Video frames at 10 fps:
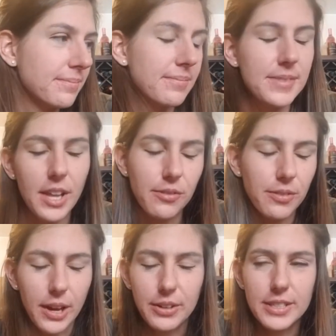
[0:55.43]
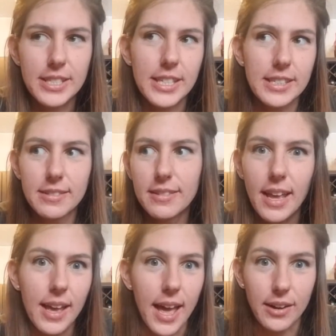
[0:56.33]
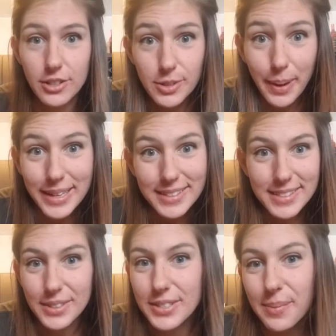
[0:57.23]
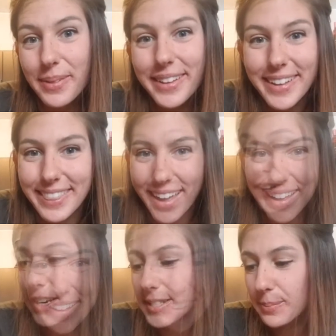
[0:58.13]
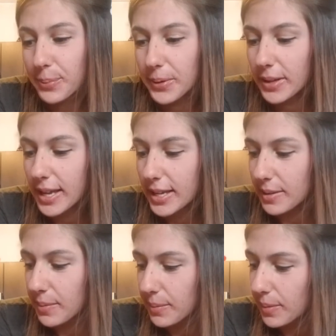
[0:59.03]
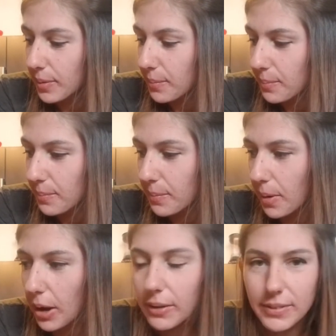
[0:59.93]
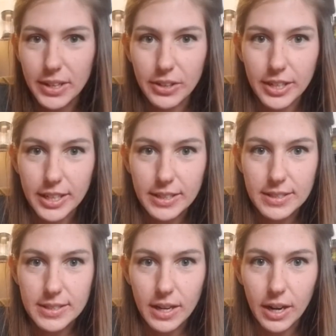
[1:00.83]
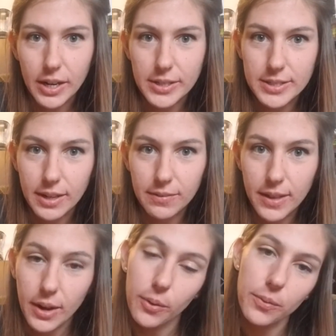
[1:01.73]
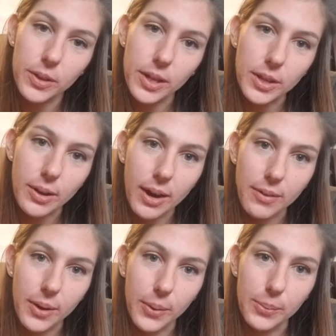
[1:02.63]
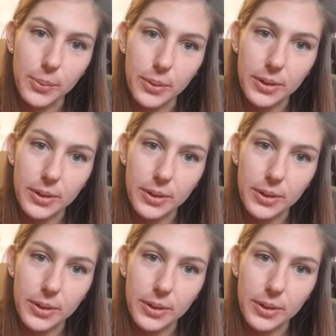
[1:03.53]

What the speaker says: sunflower seed energy bites or something like that. It's very simple, and all of the ingredients are stuff that hopefully you have at home, or they're